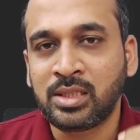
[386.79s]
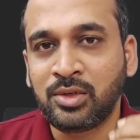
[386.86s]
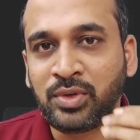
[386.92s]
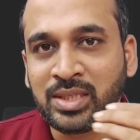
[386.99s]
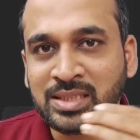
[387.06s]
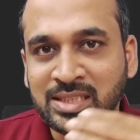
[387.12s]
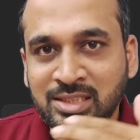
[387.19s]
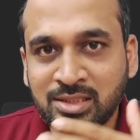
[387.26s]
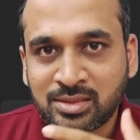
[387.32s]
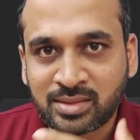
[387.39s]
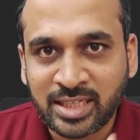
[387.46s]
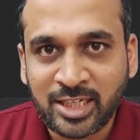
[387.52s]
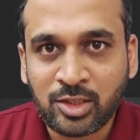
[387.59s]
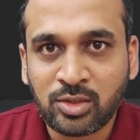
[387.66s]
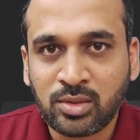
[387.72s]
you can just
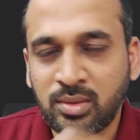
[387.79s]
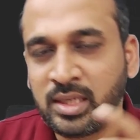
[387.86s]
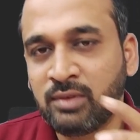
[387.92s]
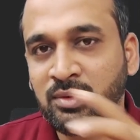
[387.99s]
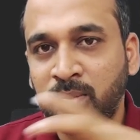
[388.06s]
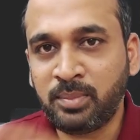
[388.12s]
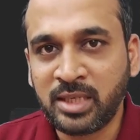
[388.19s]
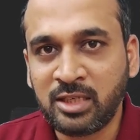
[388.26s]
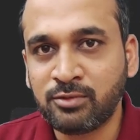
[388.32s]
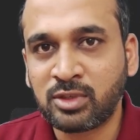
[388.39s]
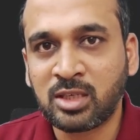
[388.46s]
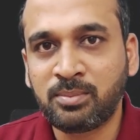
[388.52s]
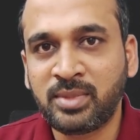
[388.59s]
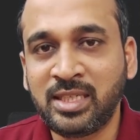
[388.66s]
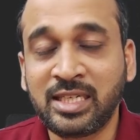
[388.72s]
try it out on the development
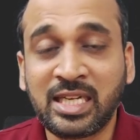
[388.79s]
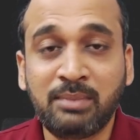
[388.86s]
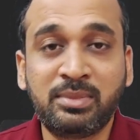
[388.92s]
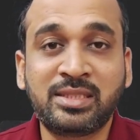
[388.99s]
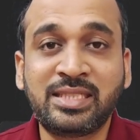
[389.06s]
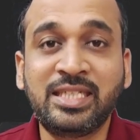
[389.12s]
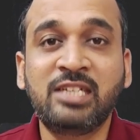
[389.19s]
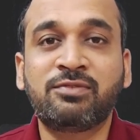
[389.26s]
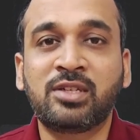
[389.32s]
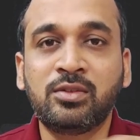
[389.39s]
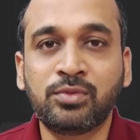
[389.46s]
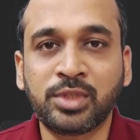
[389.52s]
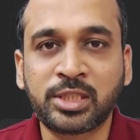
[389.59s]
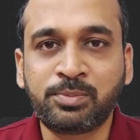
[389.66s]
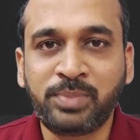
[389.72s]
environment. It can be three
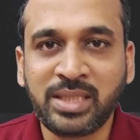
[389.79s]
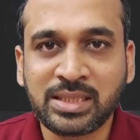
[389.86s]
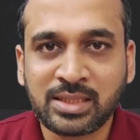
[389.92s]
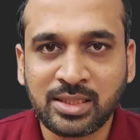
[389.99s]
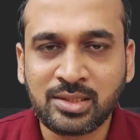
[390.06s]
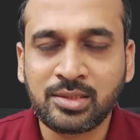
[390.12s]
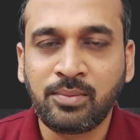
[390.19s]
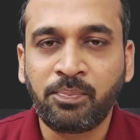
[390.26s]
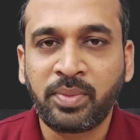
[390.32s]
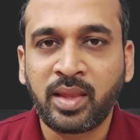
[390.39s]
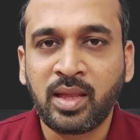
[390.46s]
different workspaces.